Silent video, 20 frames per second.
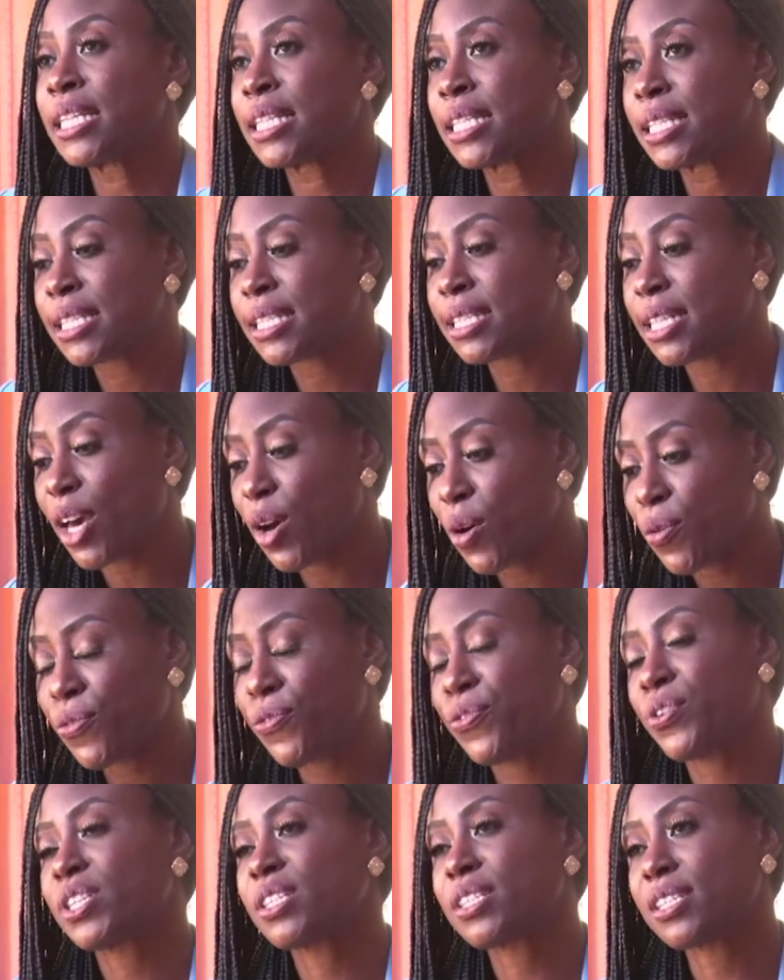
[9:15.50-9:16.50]

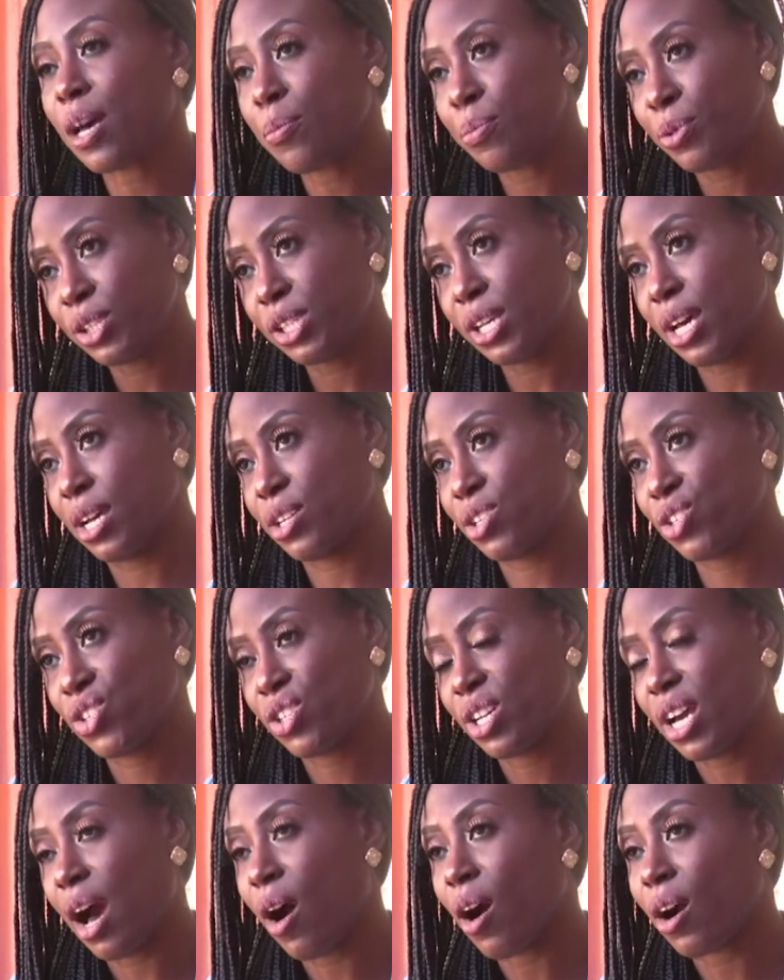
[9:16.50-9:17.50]
Self
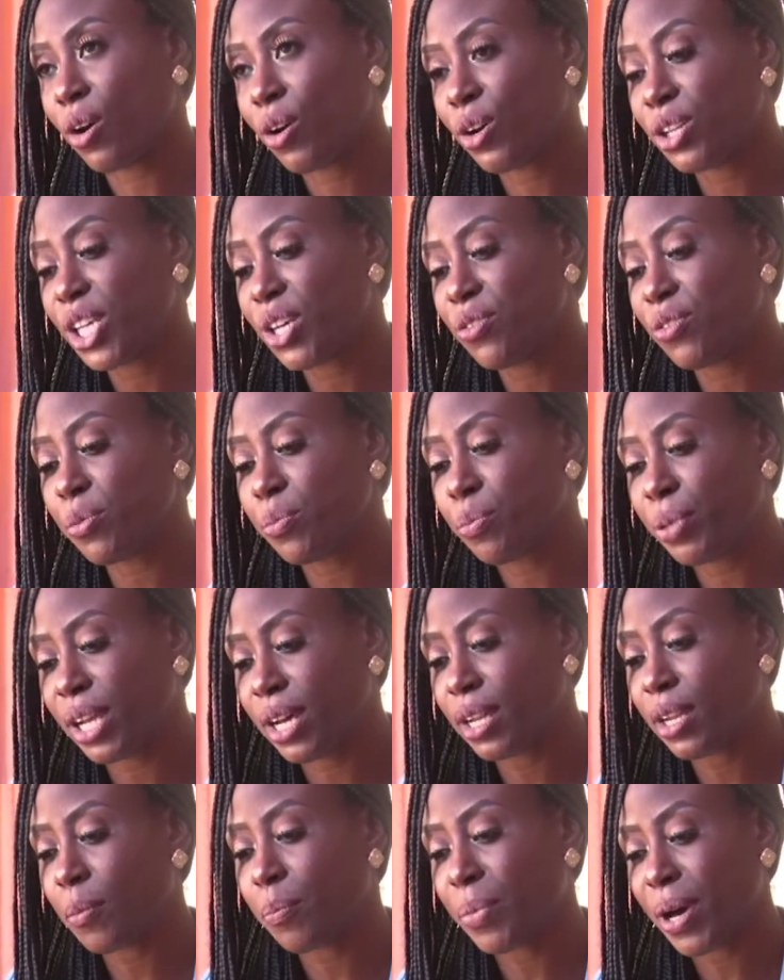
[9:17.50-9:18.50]
sabotage our God given
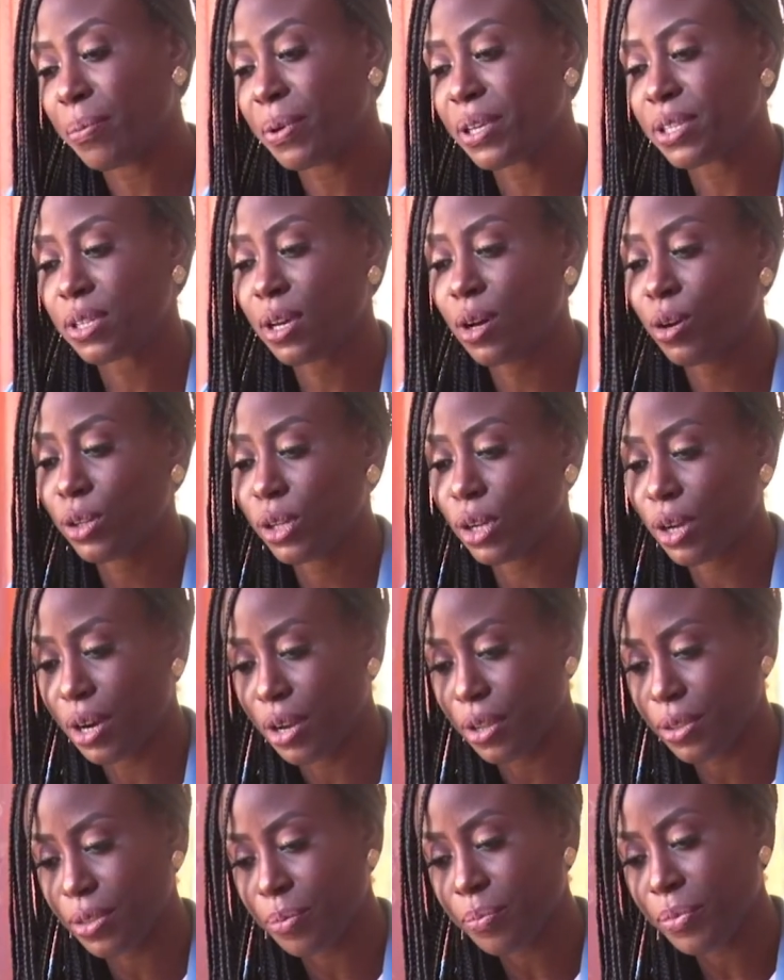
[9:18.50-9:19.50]
plan and purpose on
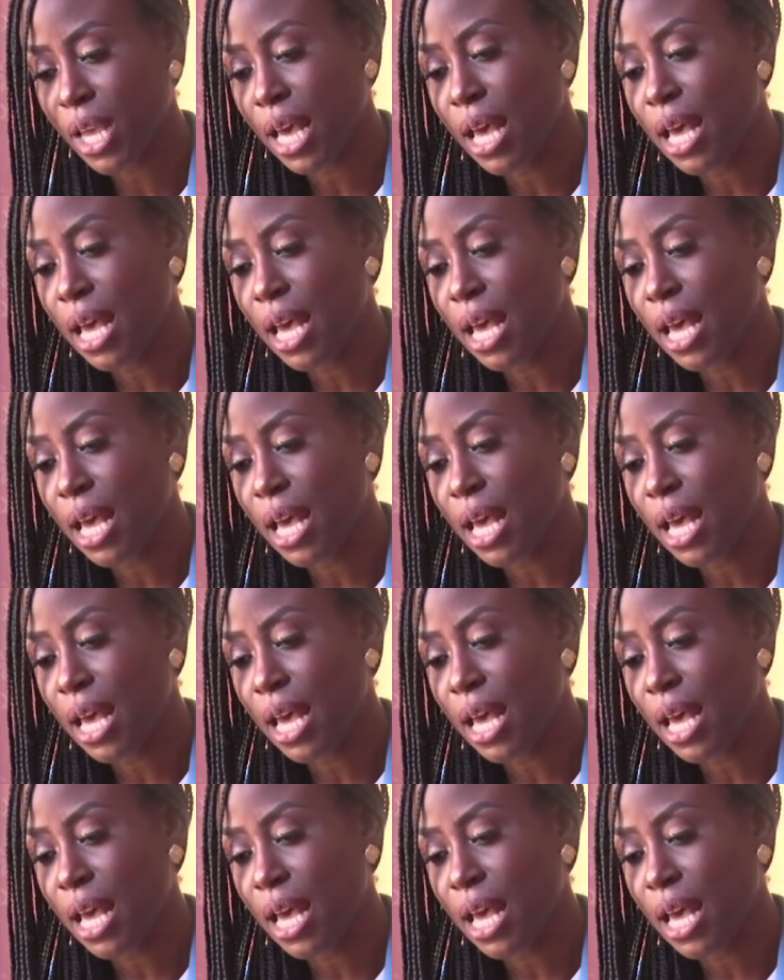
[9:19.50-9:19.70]
Earth.